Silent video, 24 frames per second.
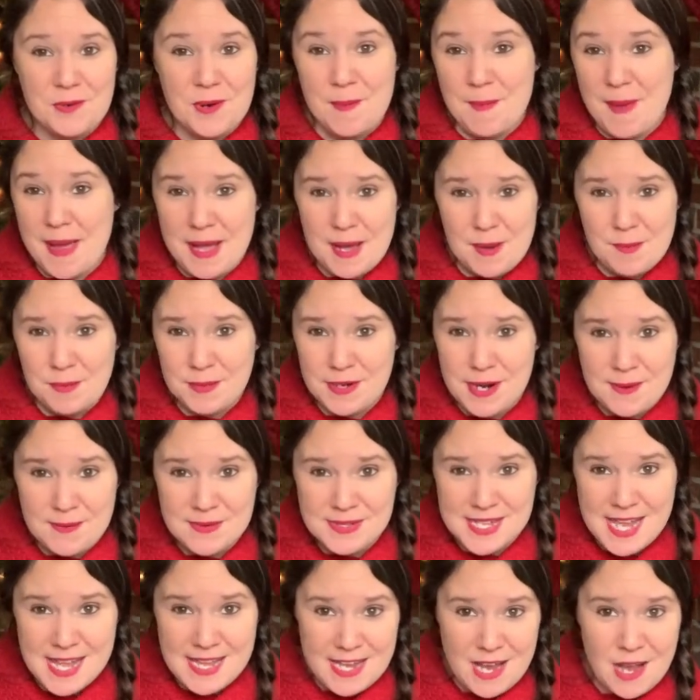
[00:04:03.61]
to wear makeup when I
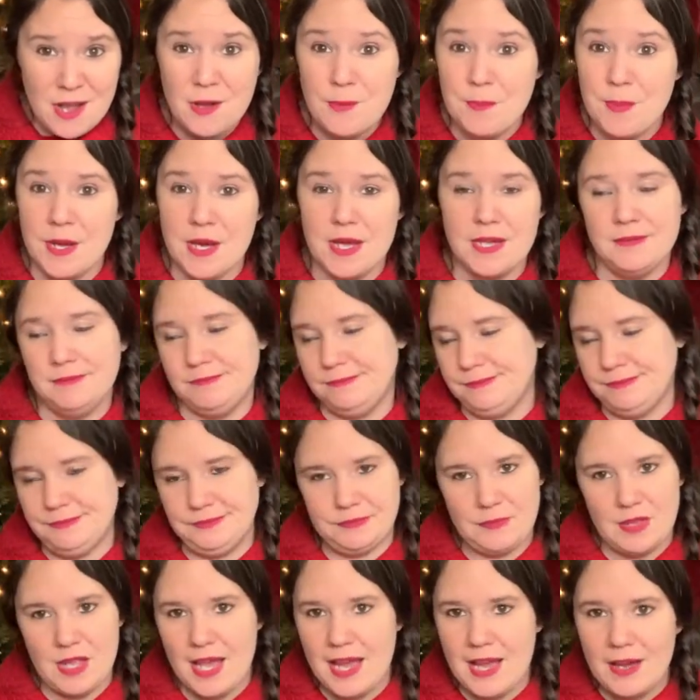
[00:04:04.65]
was that young, but
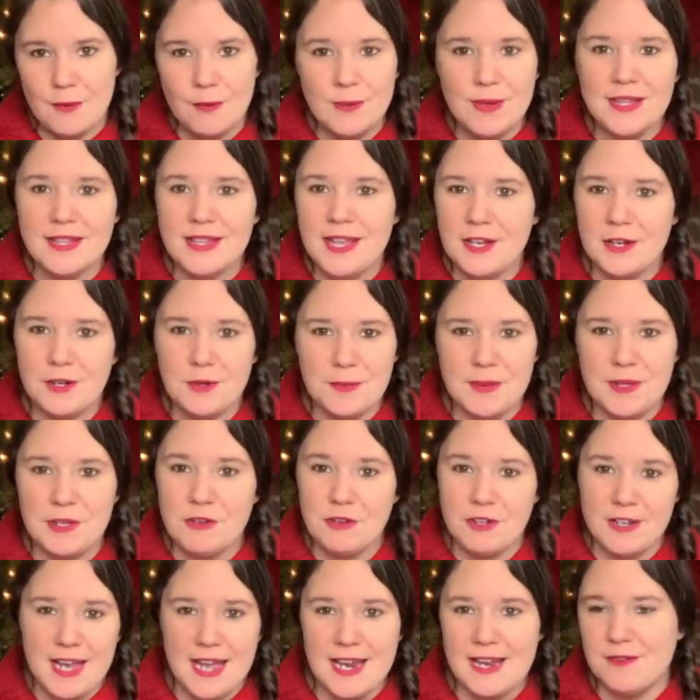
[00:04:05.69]
we let her be
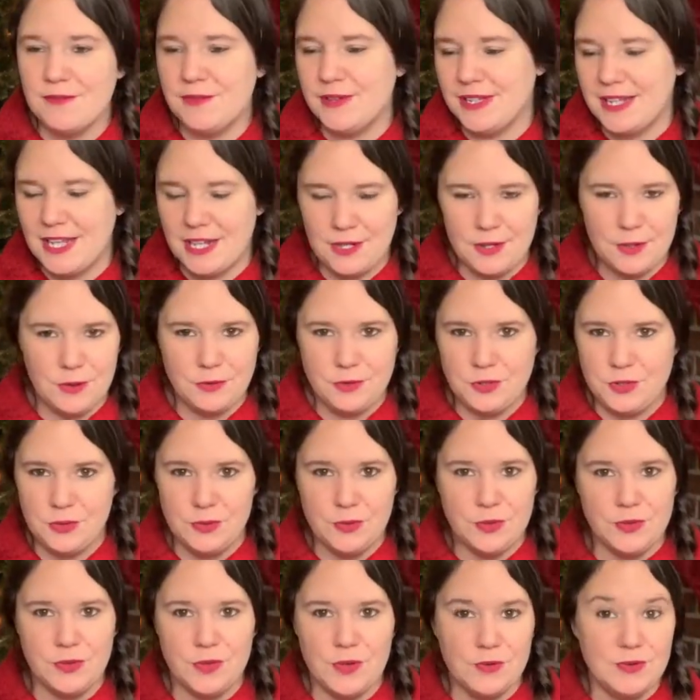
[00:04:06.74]
creative. We let her do
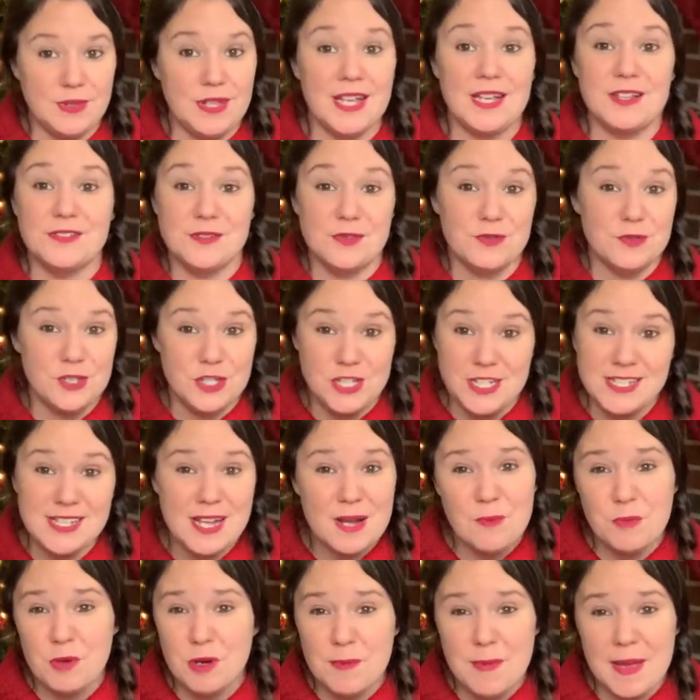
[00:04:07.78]
her own thing. So she's
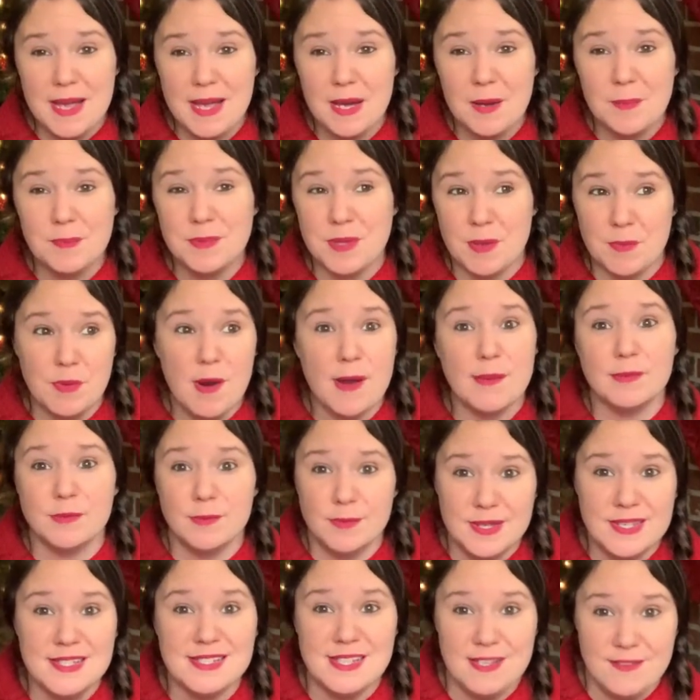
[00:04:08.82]
got more makeup than
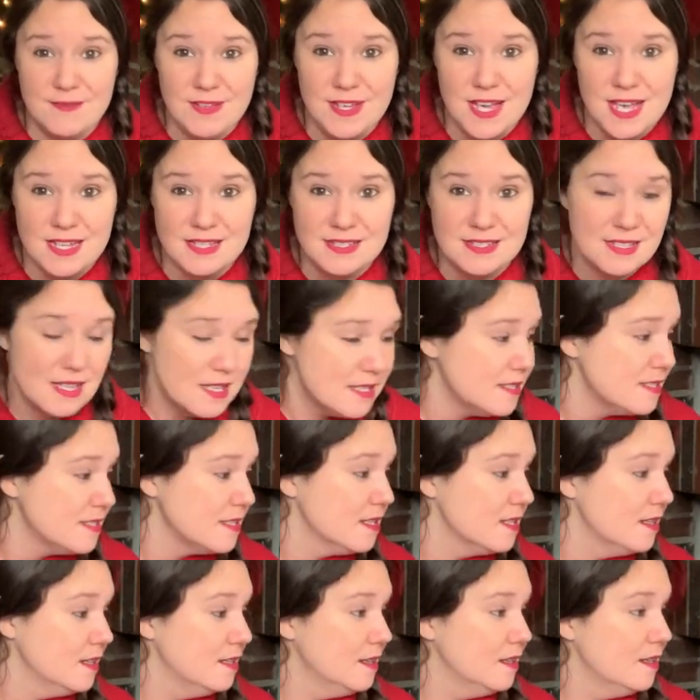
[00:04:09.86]
probably CVS does.
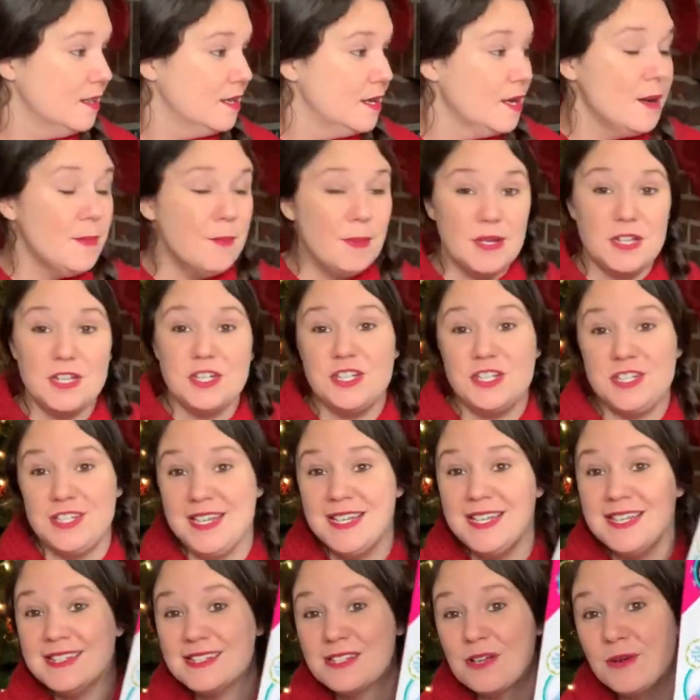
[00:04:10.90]
But
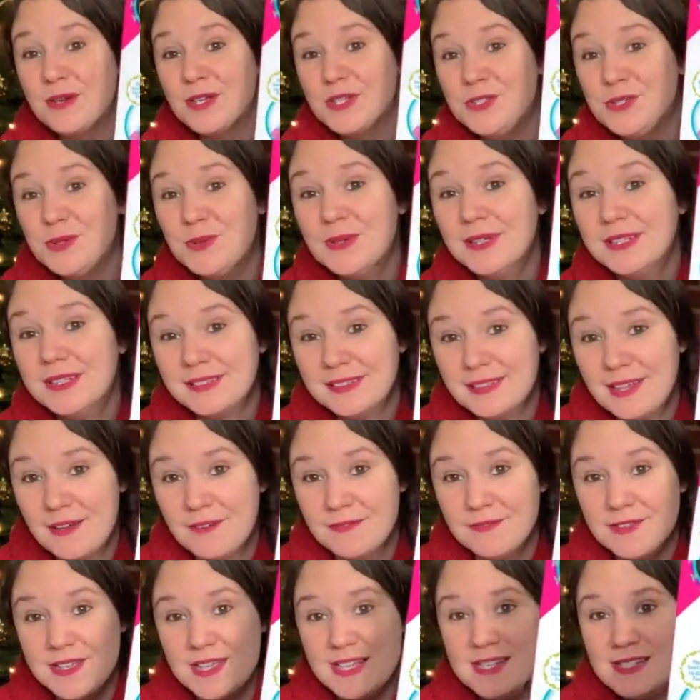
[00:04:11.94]
she is going to
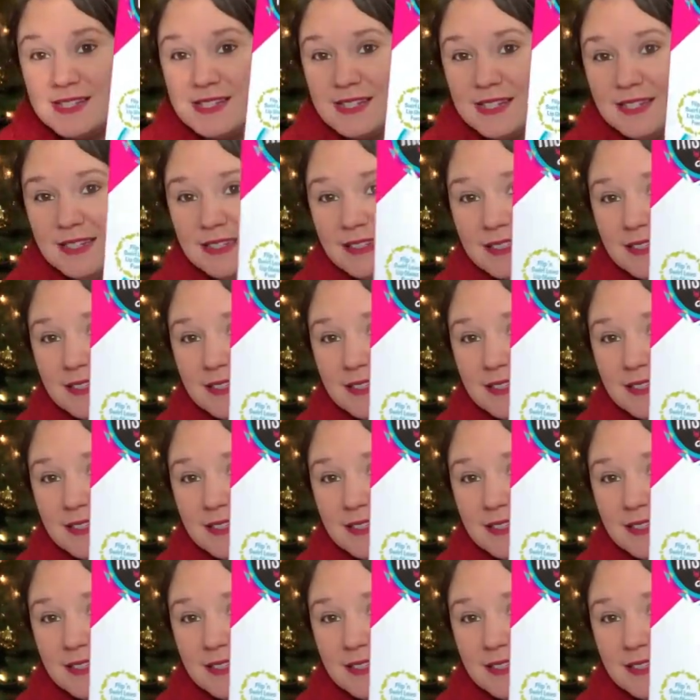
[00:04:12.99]
love these.